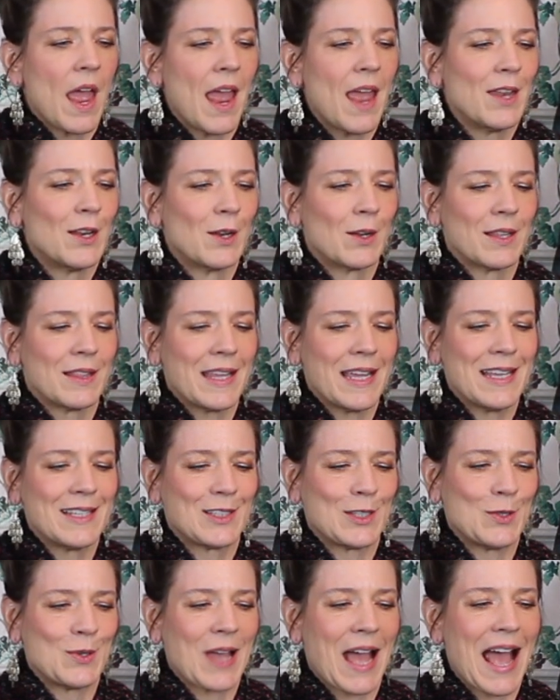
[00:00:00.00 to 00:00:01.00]
And look at
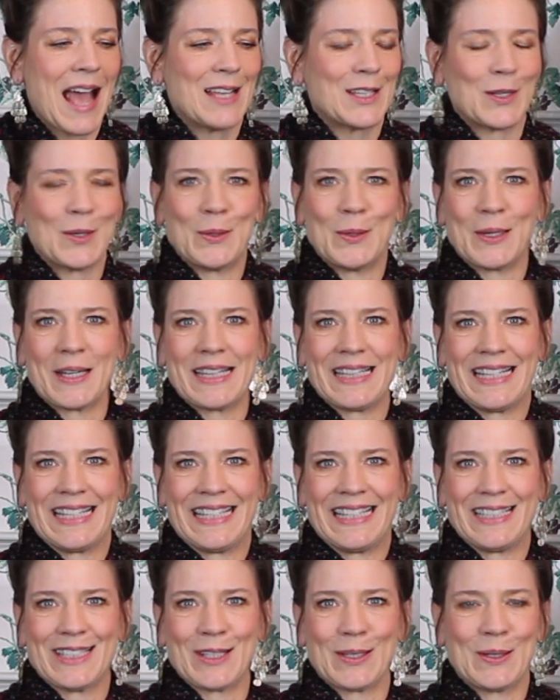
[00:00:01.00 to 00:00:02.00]
this, you guys. Look at
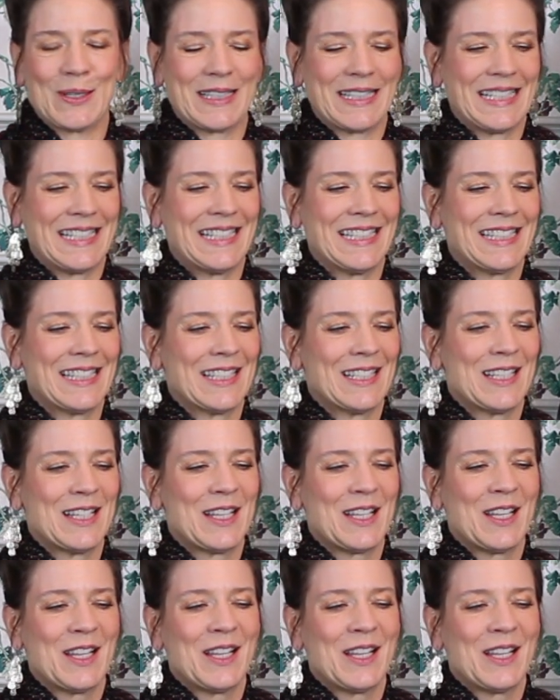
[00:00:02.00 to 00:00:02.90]
these. Look at these.